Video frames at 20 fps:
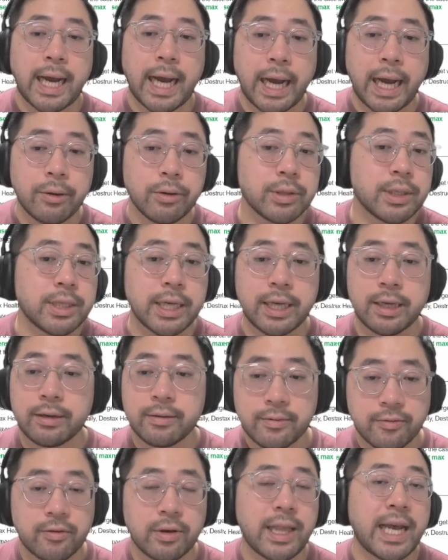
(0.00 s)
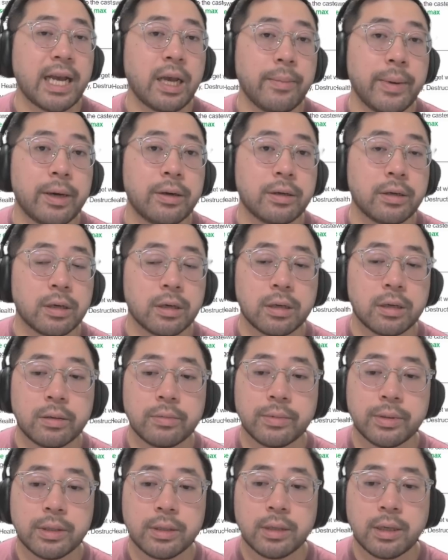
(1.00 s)
I would say, for lack of better
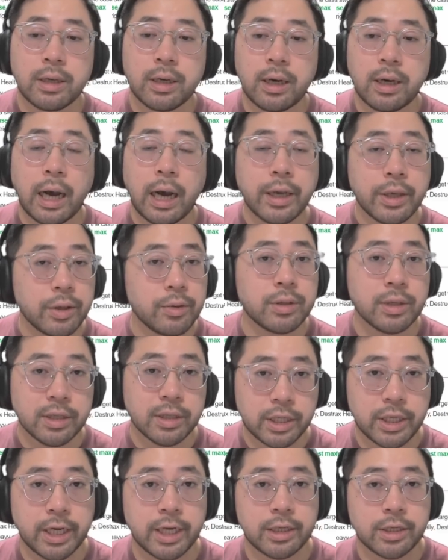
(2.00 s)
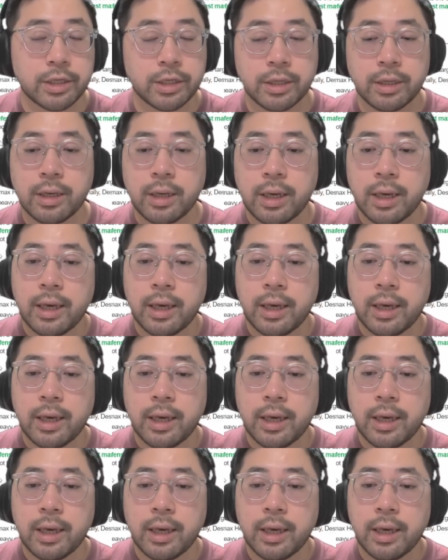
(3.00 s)
terms, a useless change.